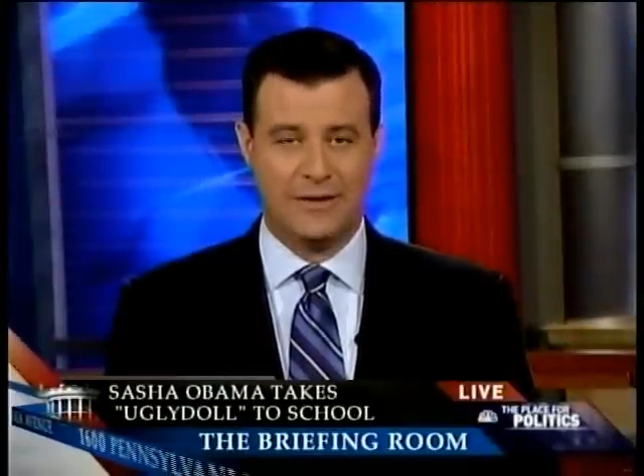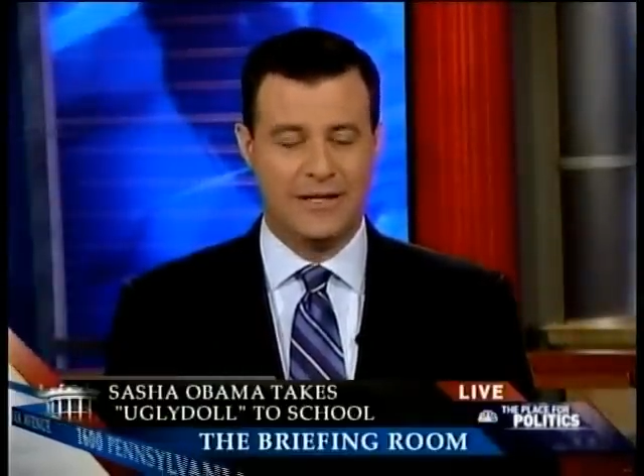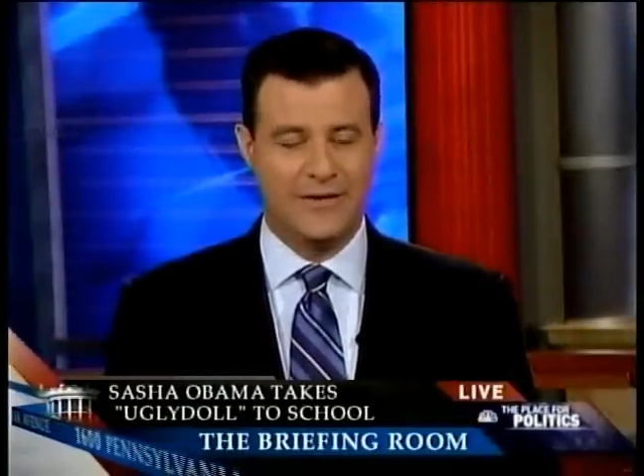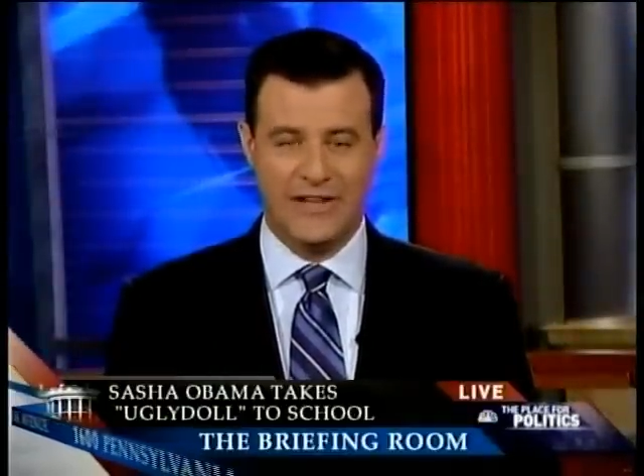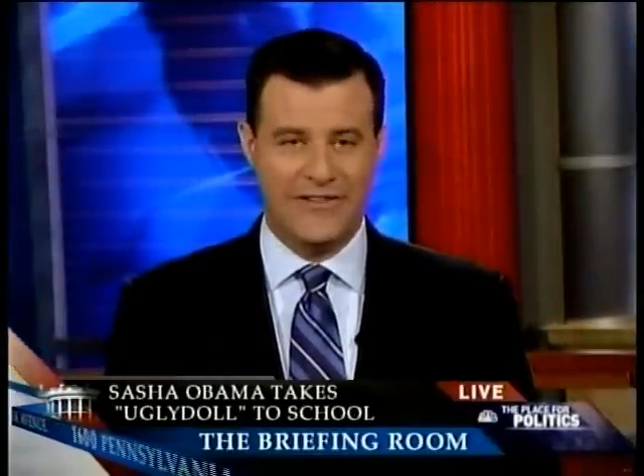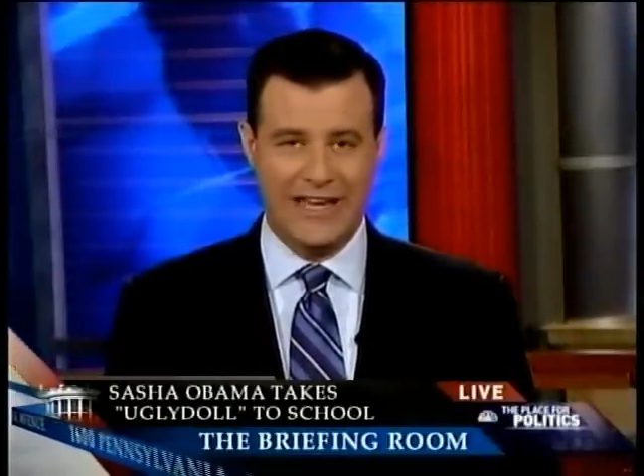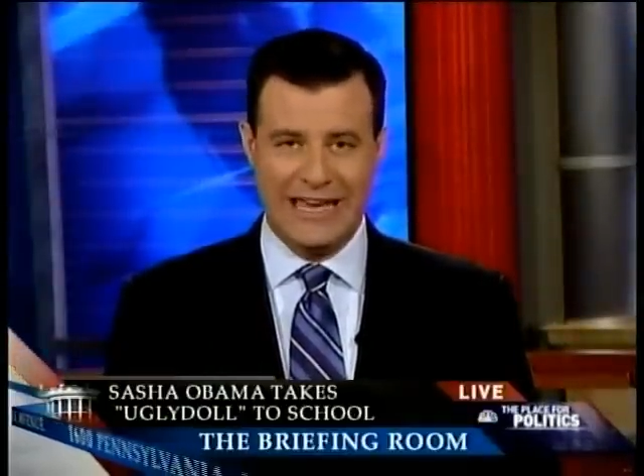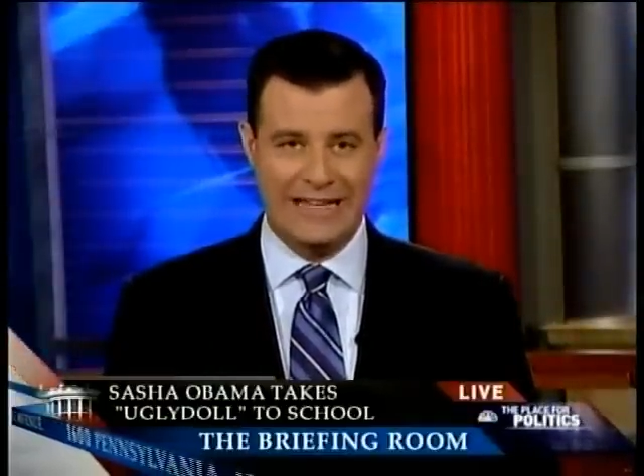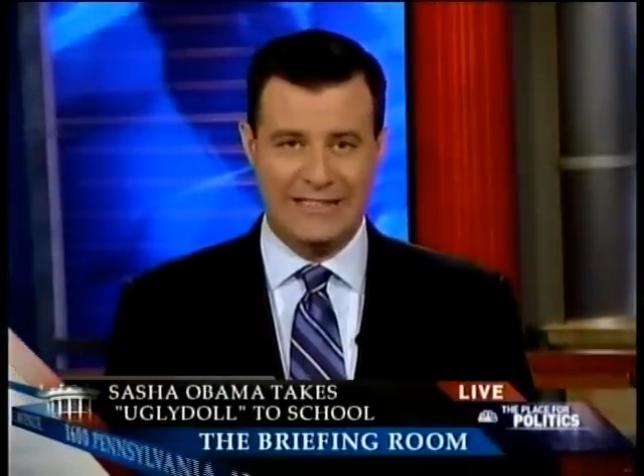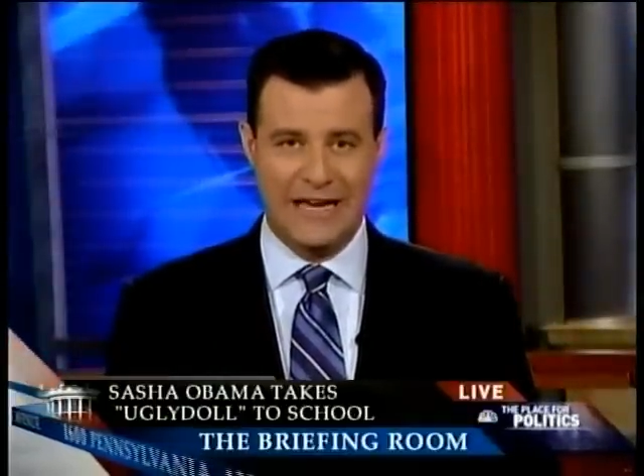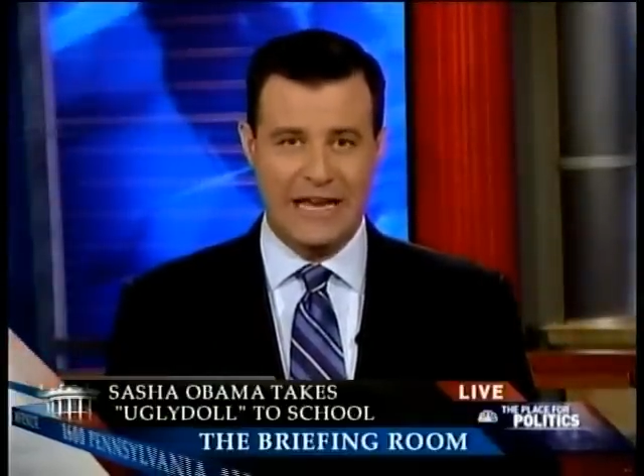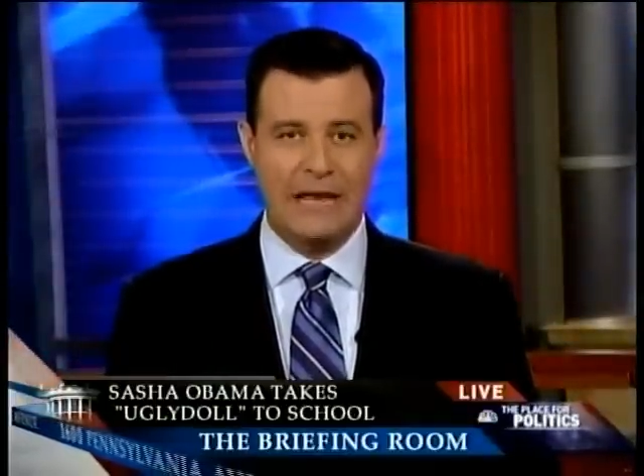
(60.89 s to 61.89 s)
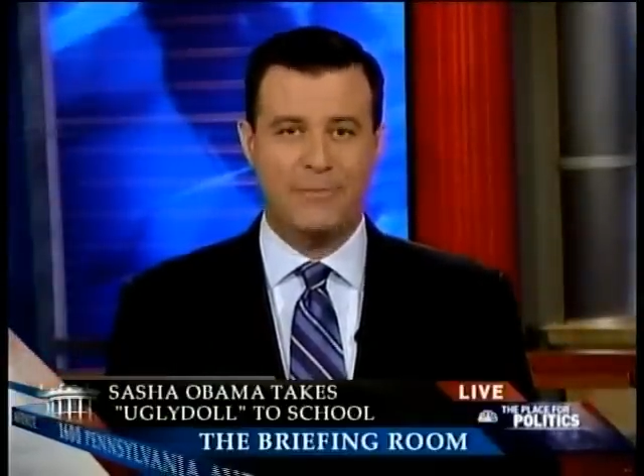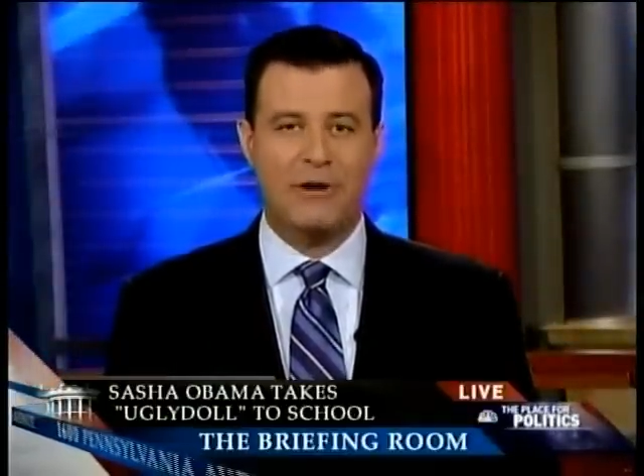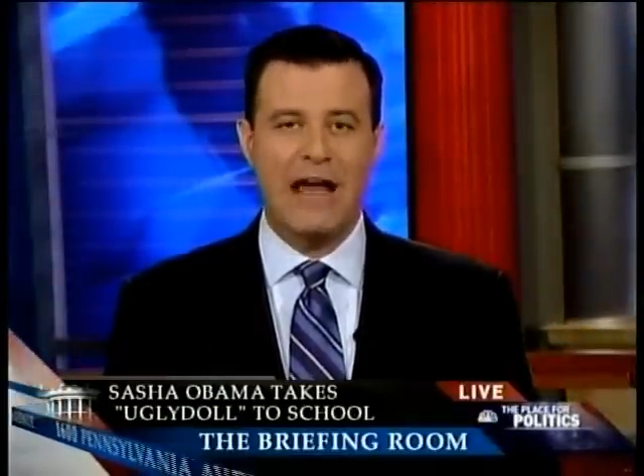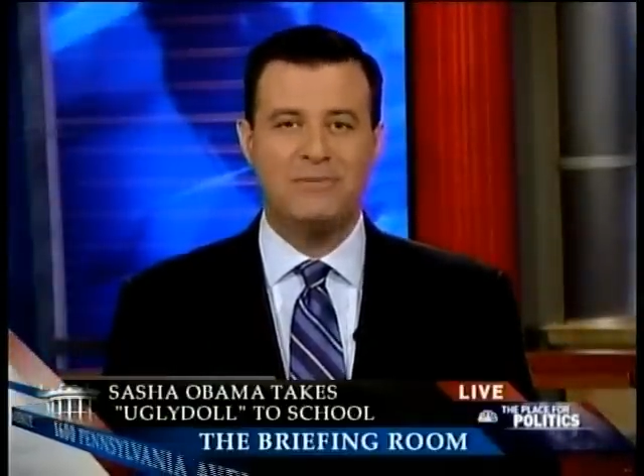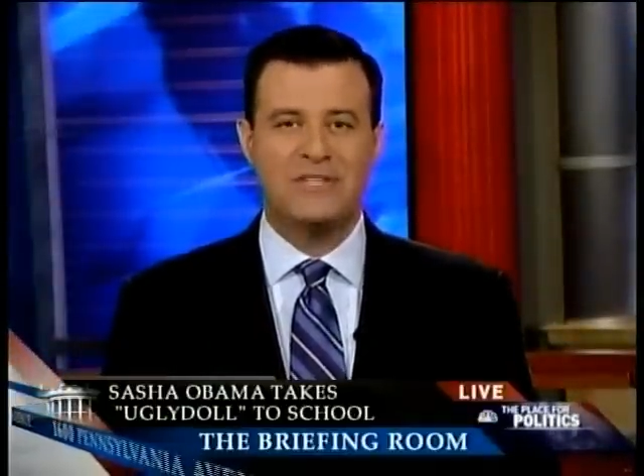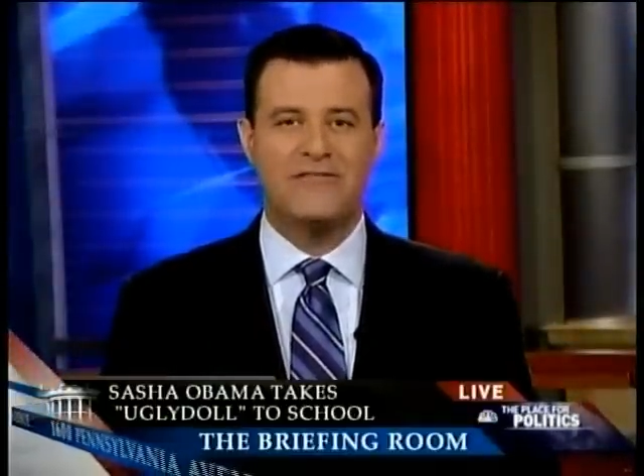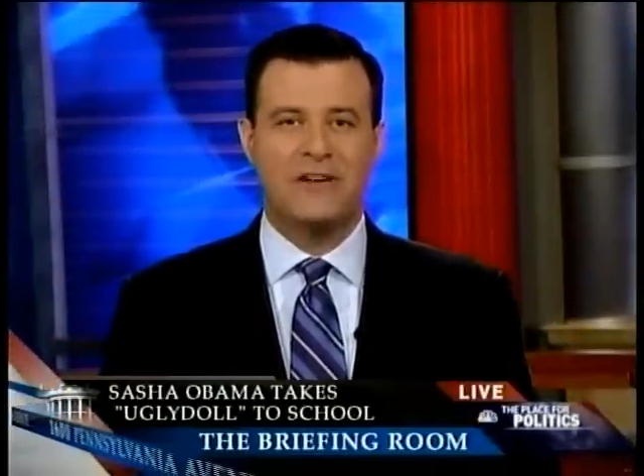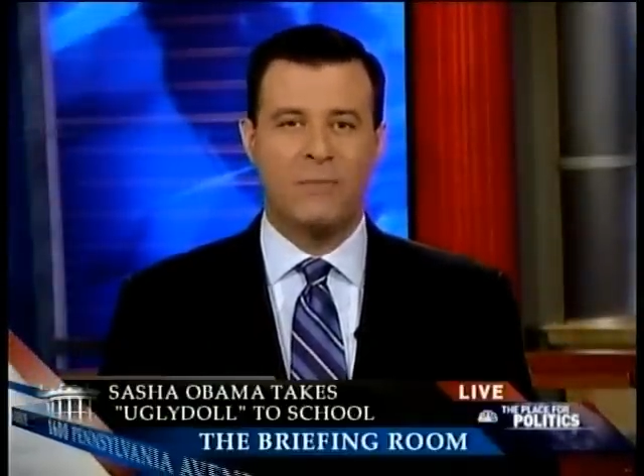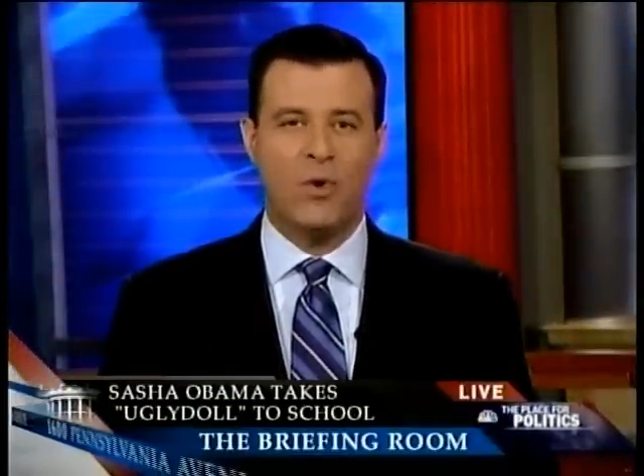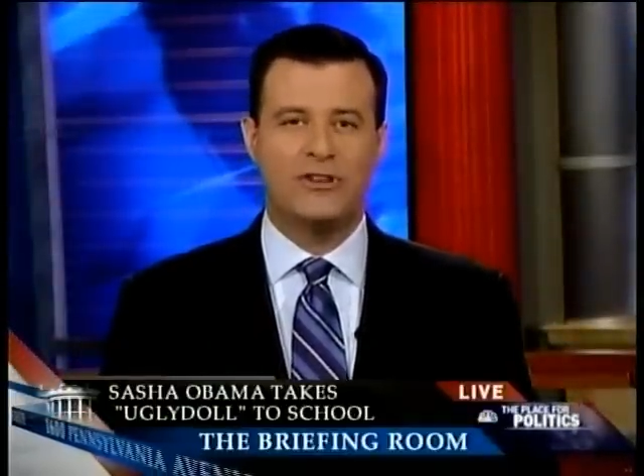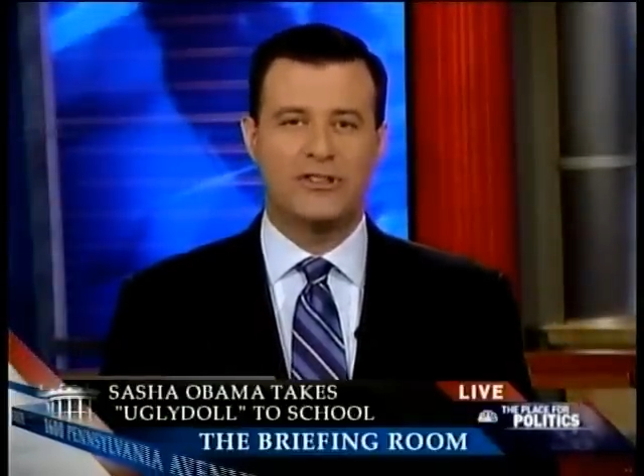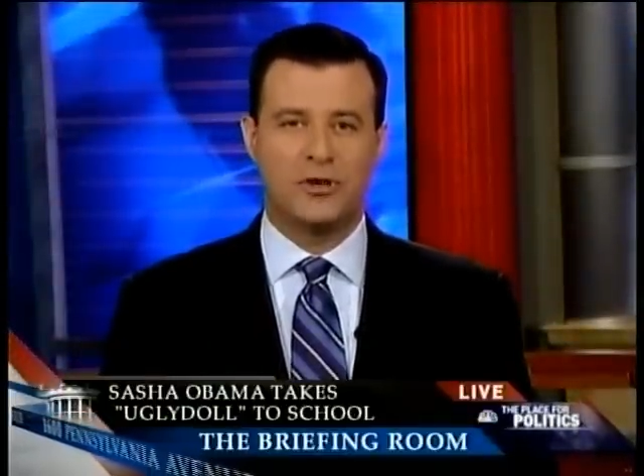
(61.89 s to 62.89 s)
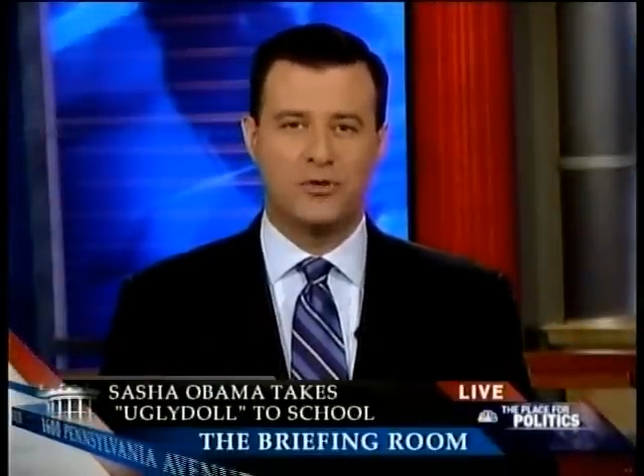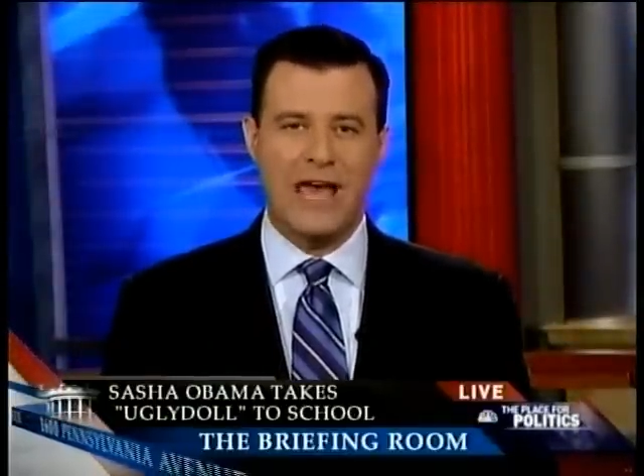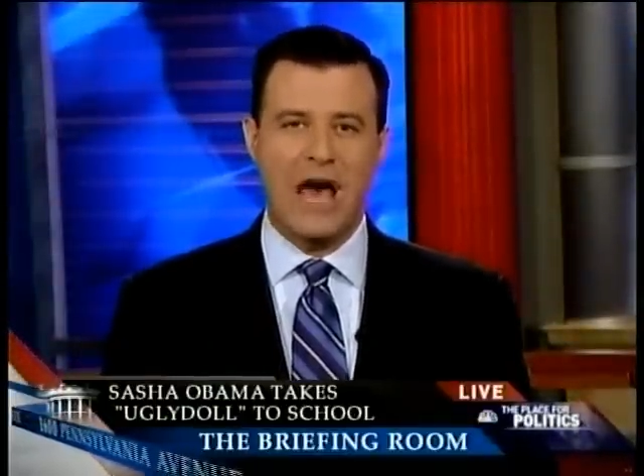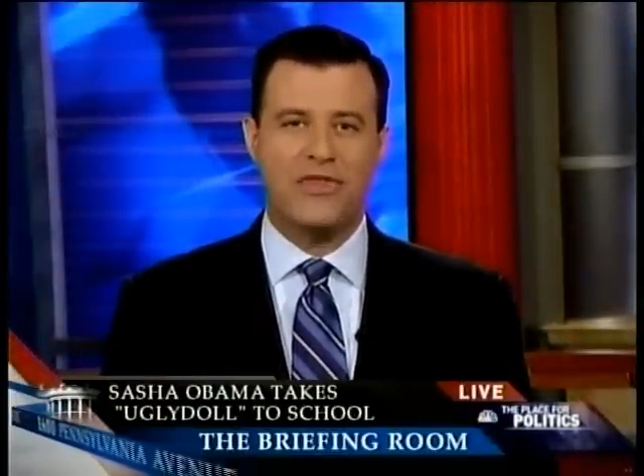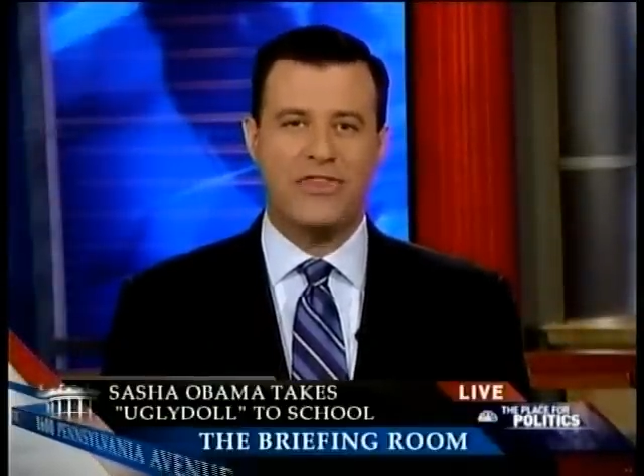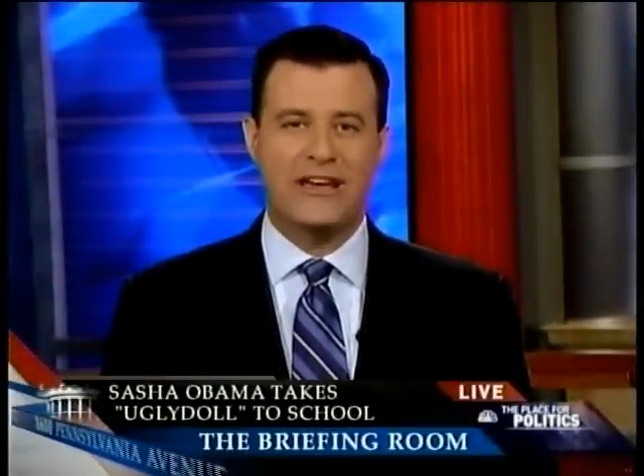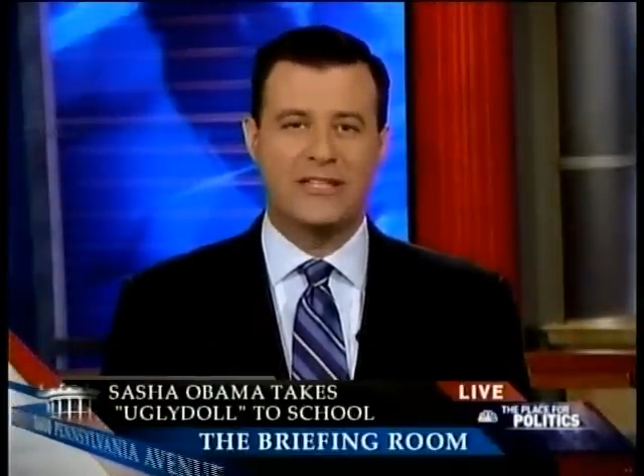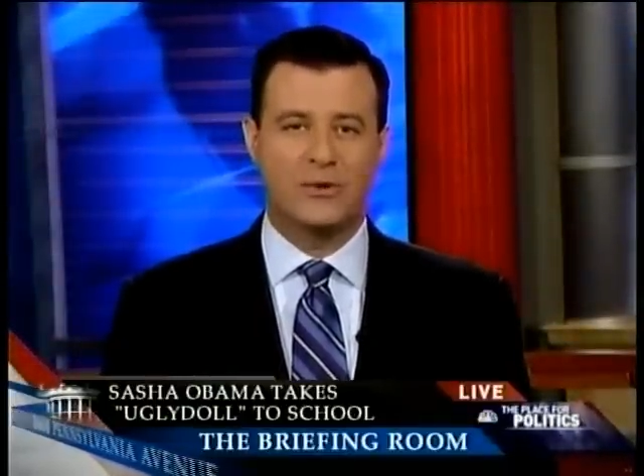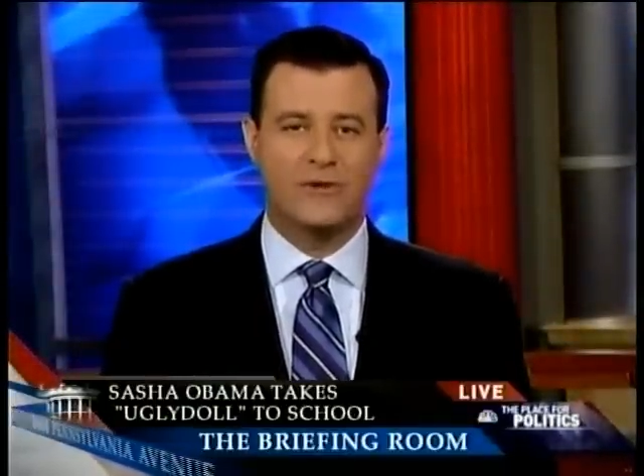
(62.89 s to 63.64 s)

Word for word: even if I can't say it, and perhaps even more so now thanks to a